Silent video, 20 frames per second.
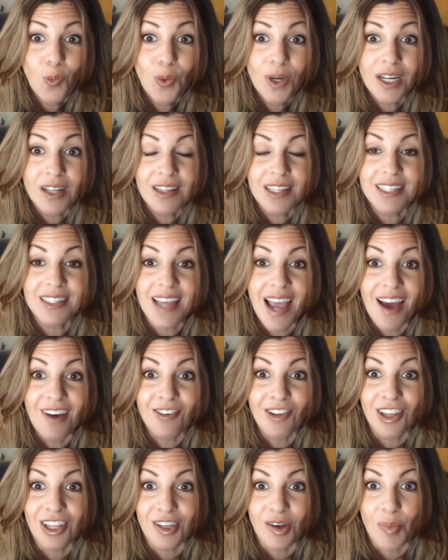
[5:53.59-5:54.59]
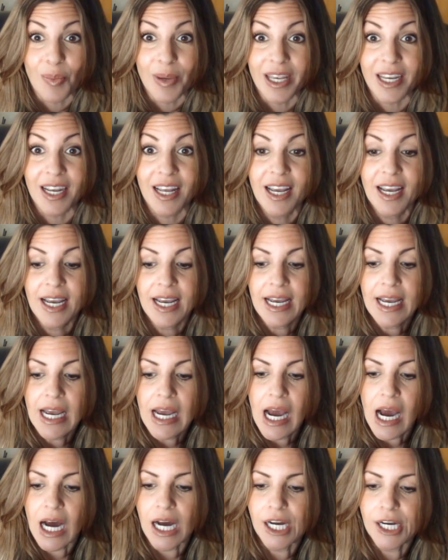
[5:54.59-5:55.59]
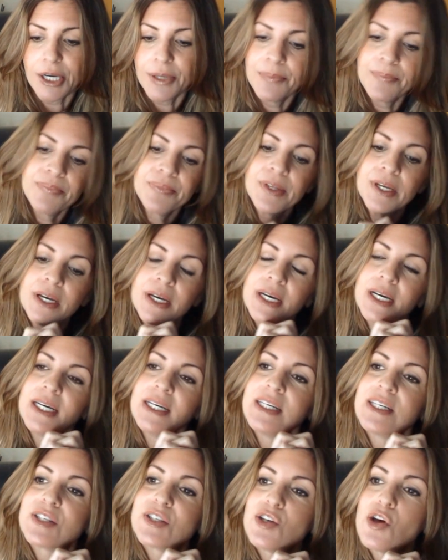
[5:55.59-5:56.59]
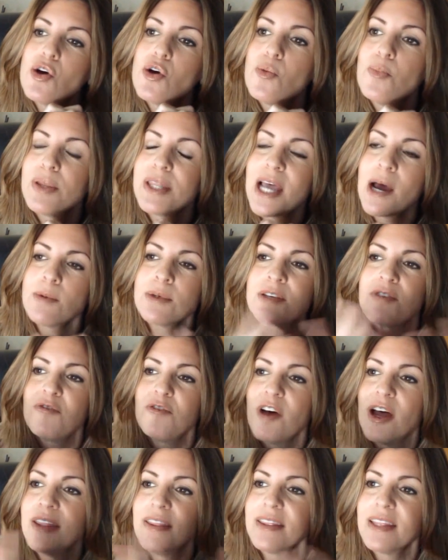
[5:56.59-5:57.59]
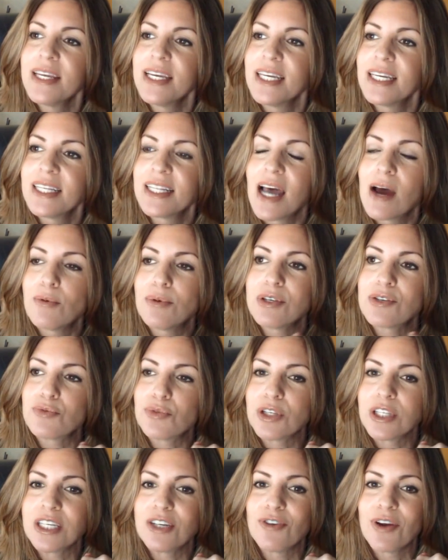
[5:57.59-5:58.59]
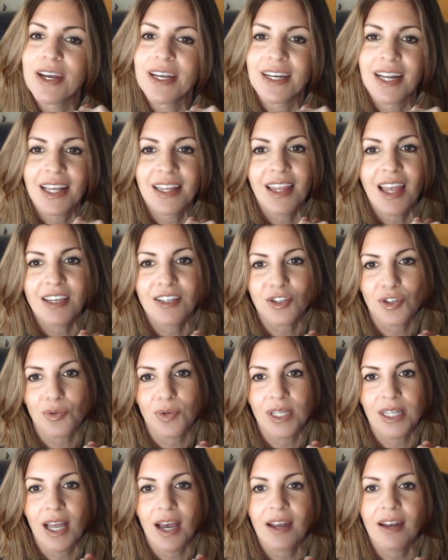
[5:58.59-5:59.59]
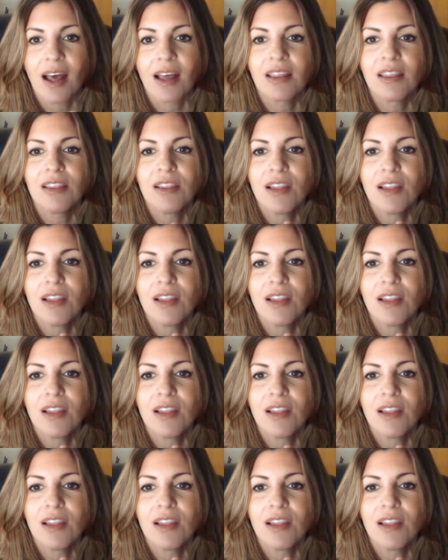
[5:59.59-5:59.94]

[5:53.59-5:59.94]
whittle it down a little bit um, so, but that was a fun thing. That was really great, and I like doing that. I